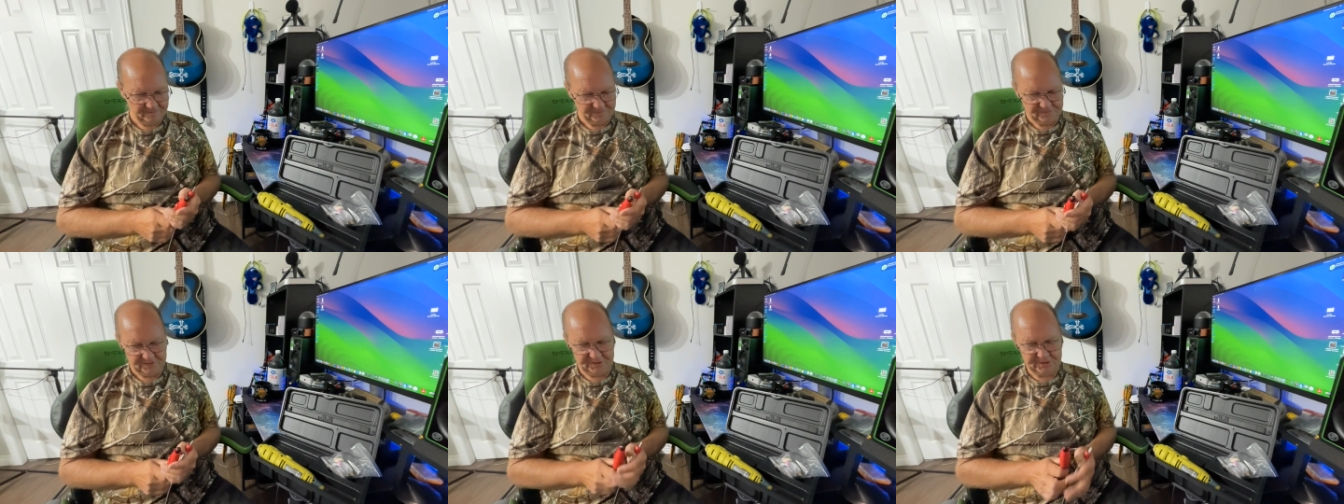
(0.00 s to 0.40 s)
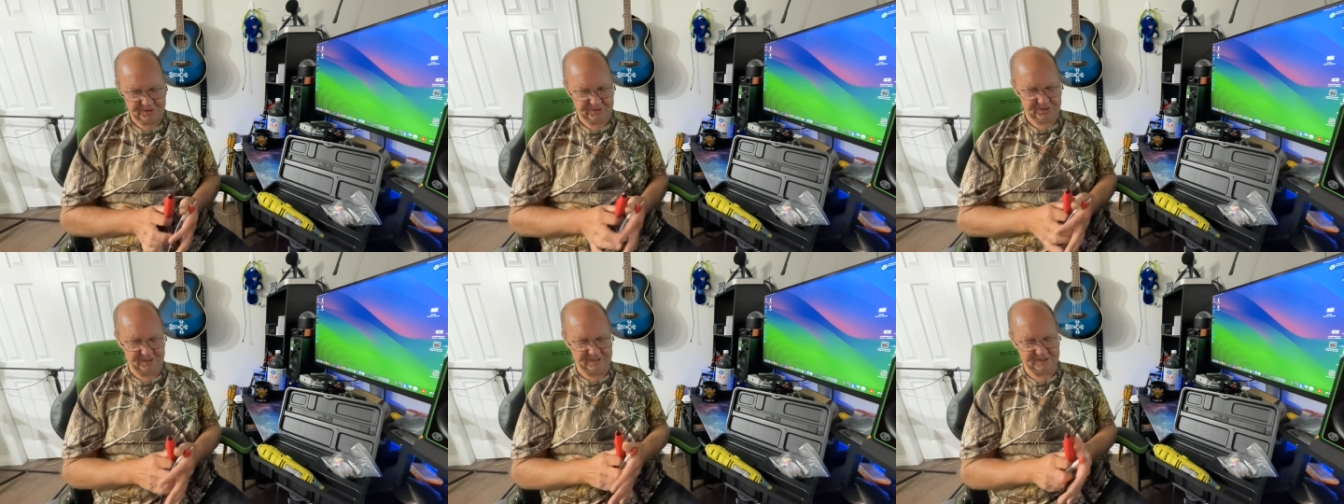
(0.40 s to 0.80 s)
this
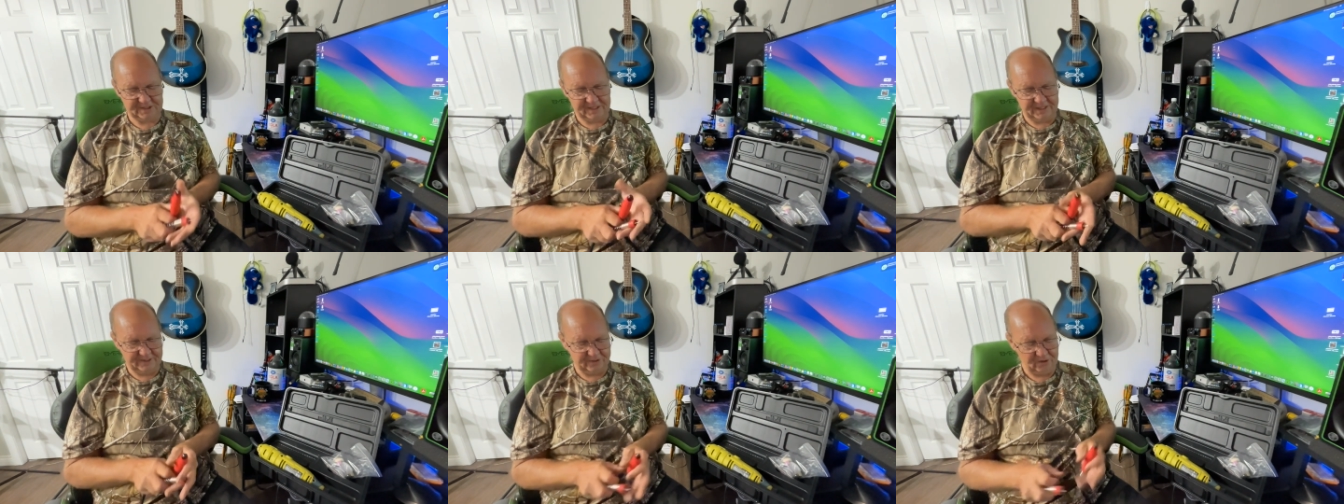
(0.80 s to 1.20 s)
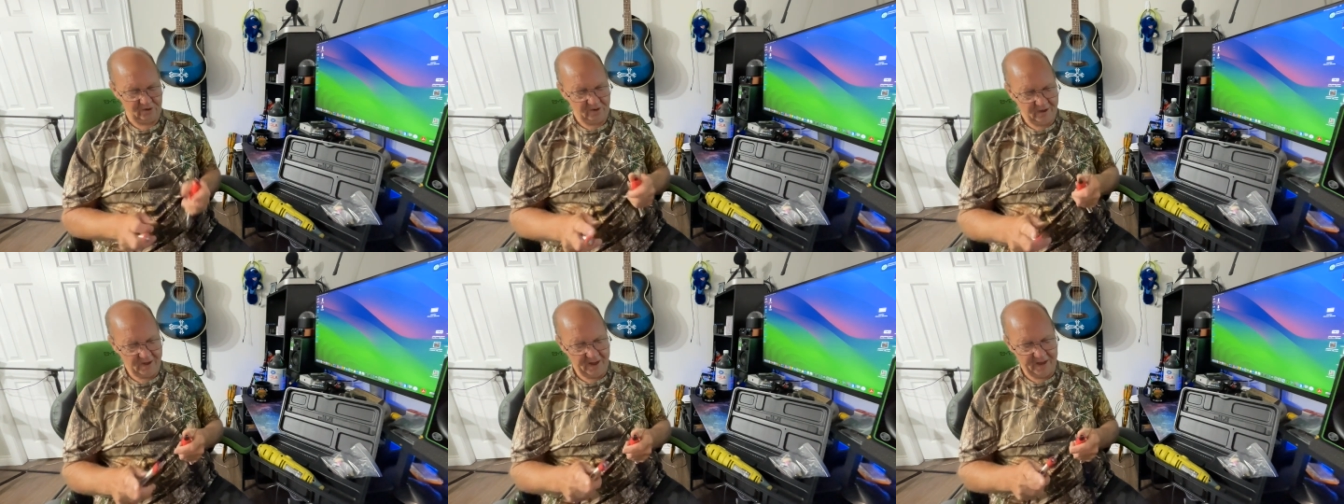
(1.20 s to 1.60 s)
thing's getting
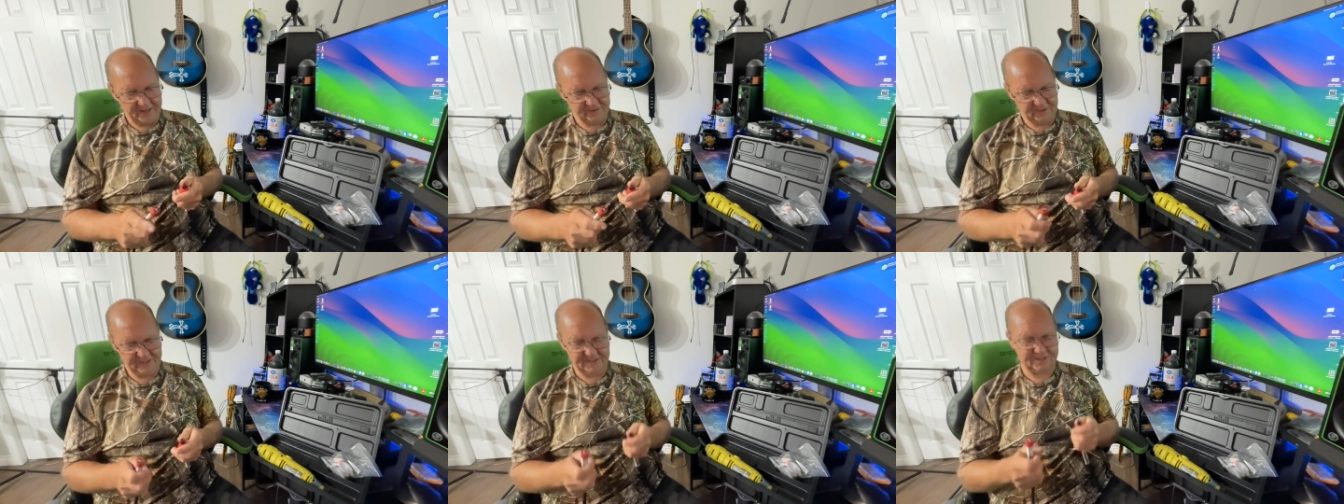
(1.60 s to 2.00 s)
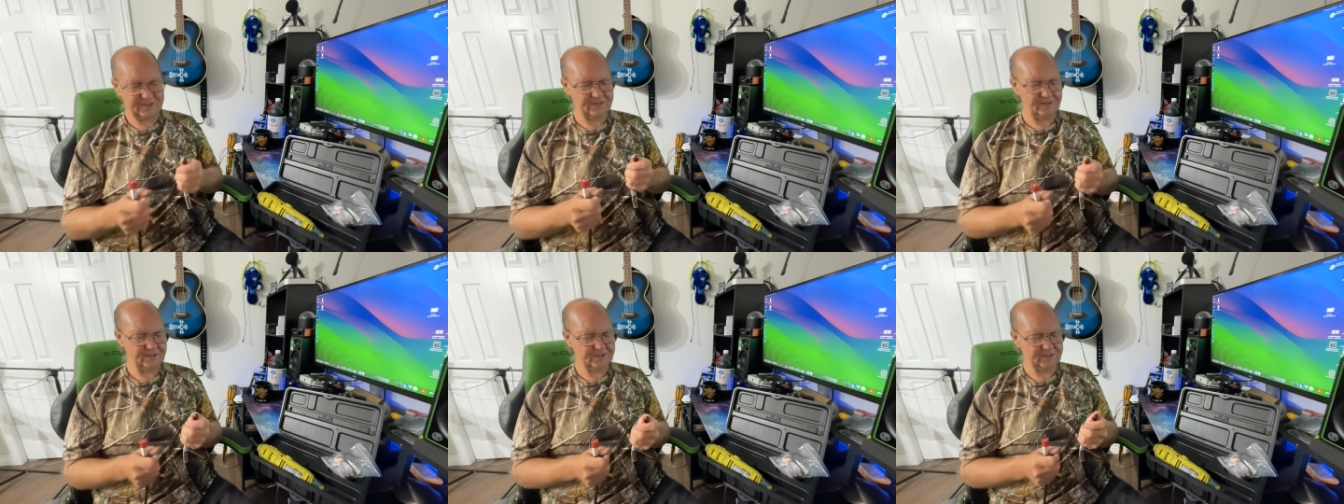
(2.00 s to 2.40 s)
hot, and then it
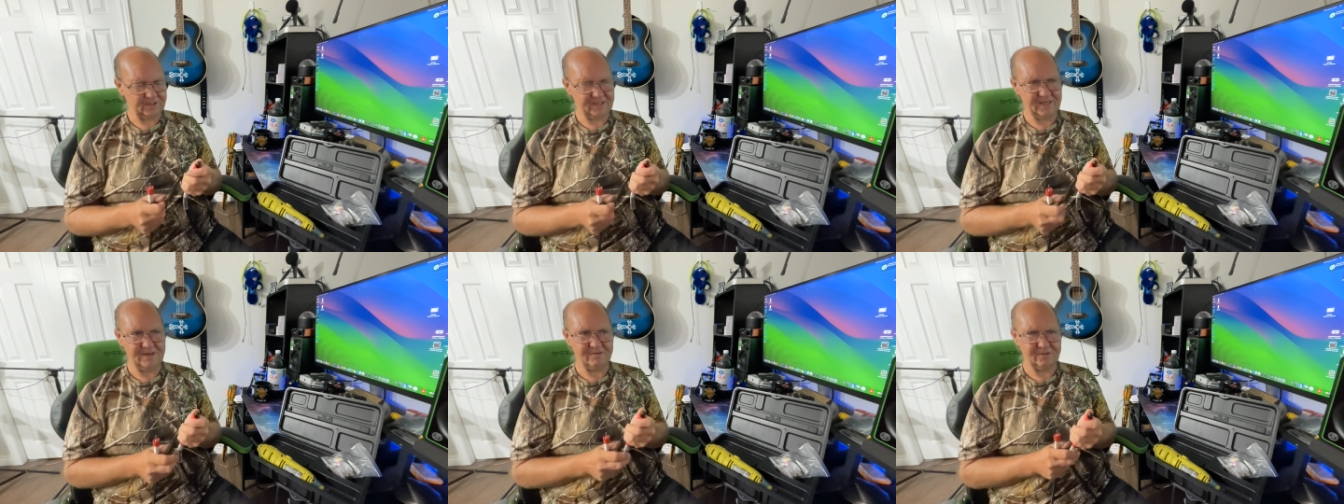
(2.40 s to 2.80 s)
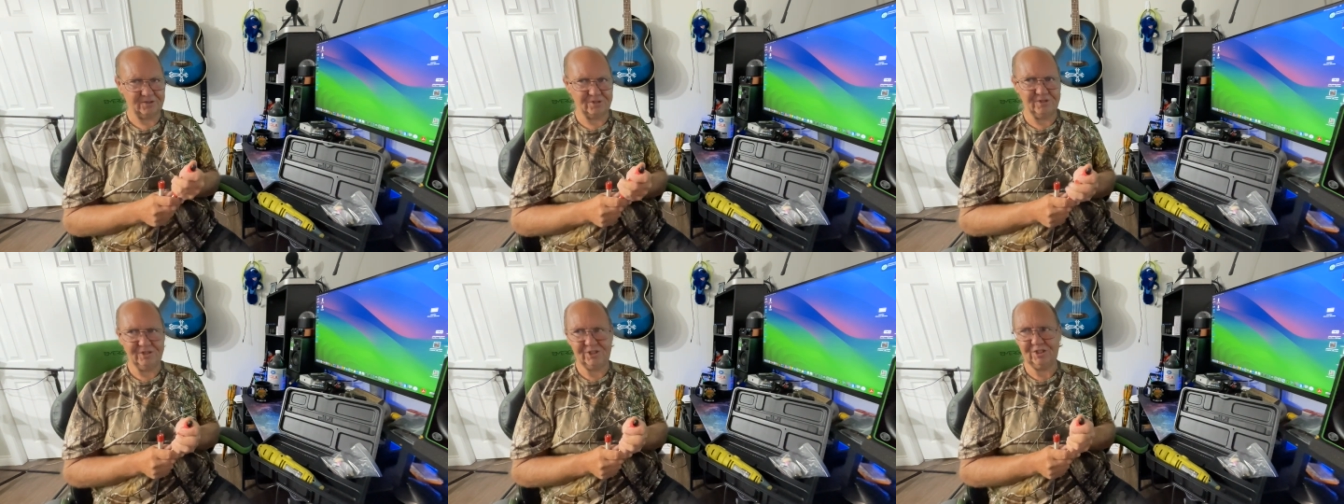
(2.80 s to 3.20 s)
starts to get
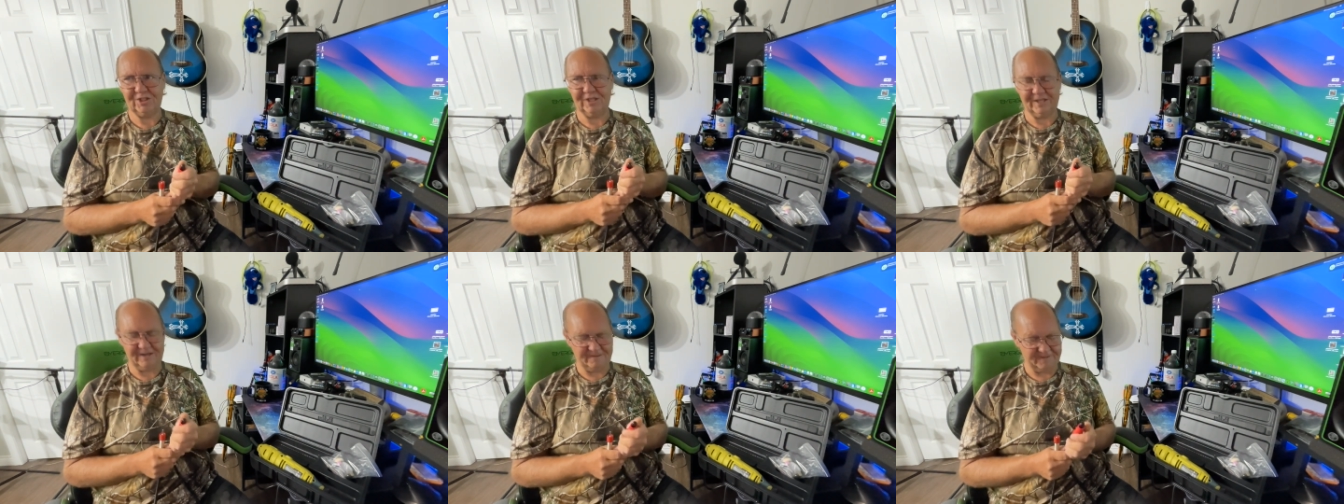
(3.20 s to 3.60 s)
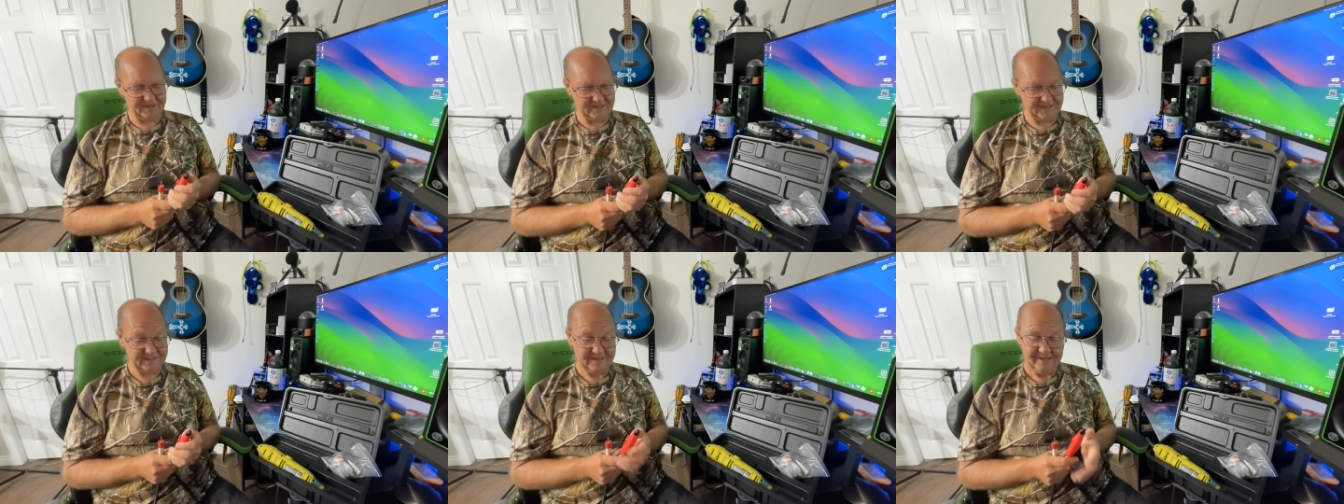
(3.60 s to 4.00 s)
gushy, and I'm
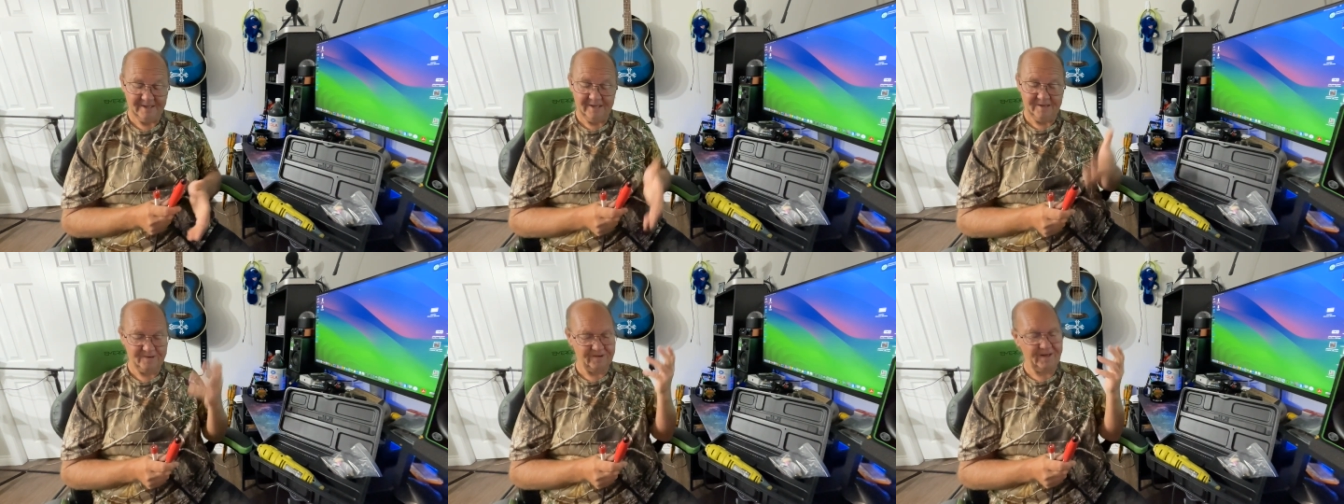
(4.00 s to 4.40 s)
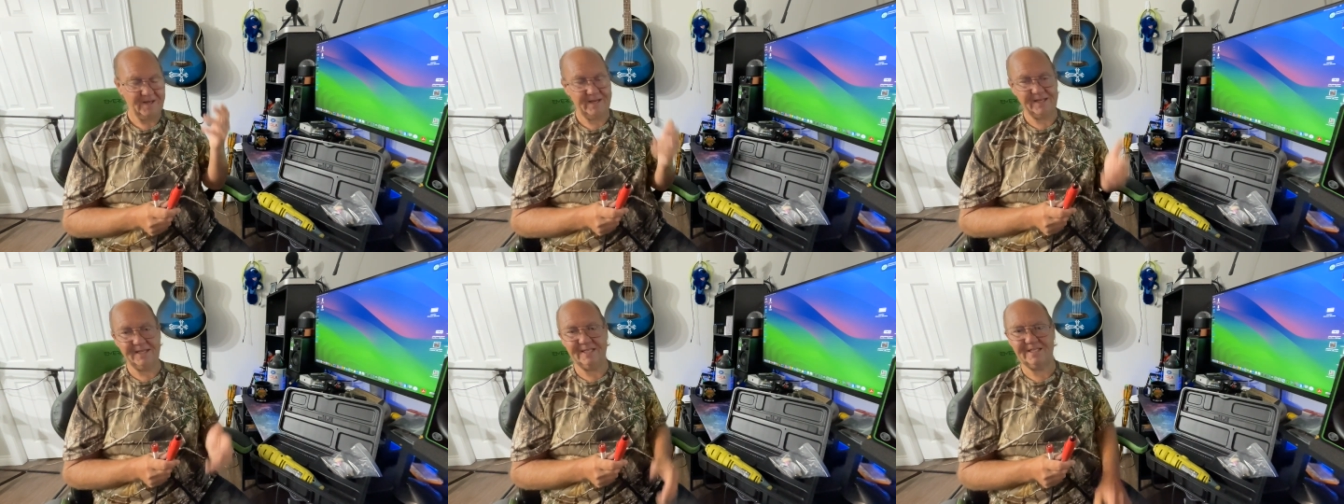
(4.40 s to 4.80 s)
like, well,
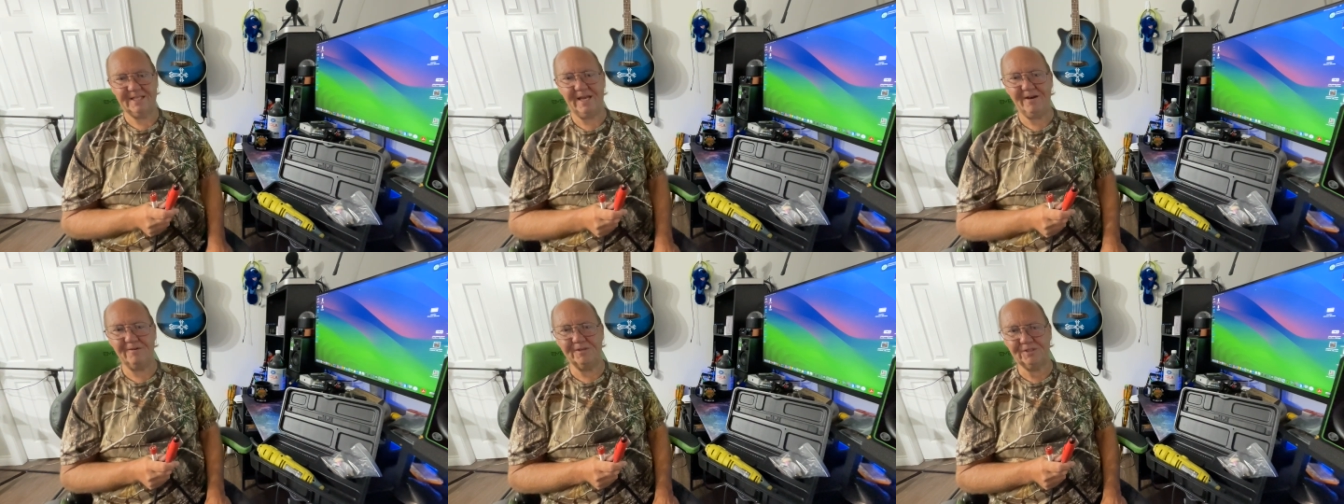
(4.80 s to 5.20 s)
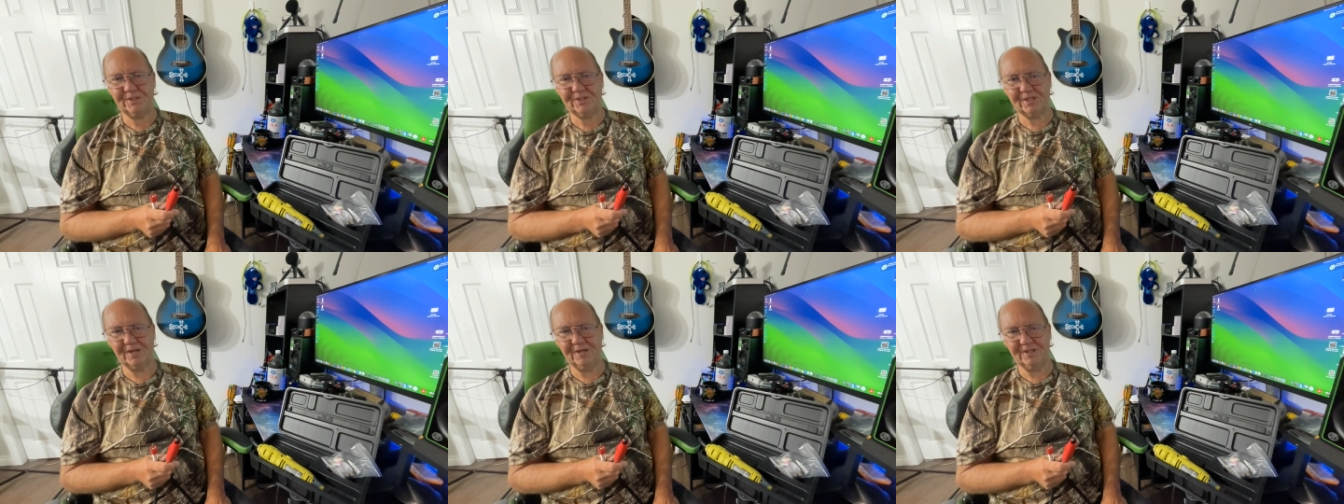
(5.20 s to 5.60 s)
I guess that one's
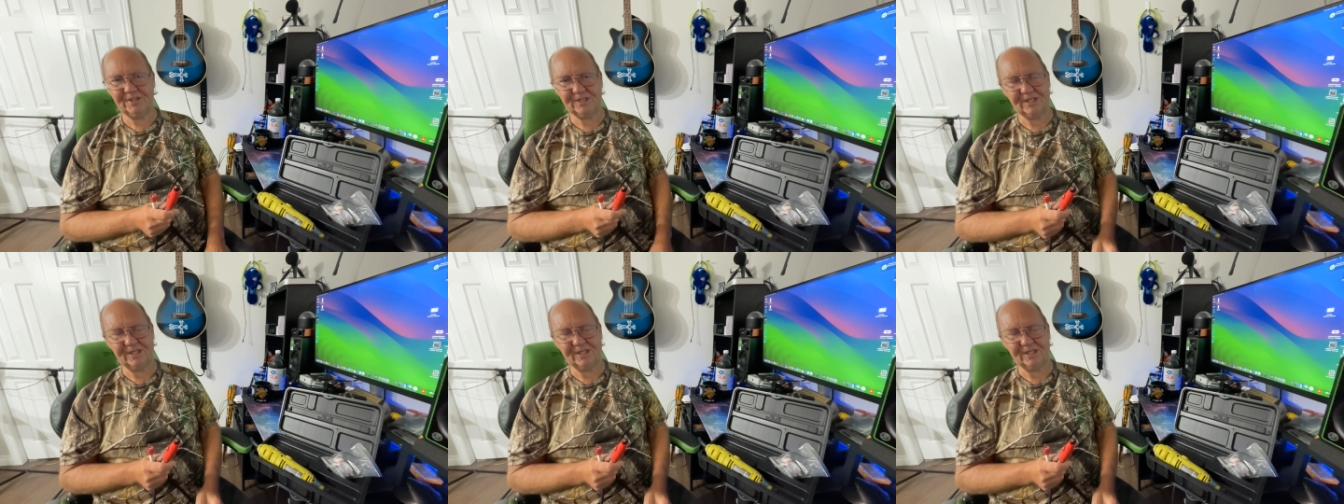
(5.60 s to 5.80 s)
toast.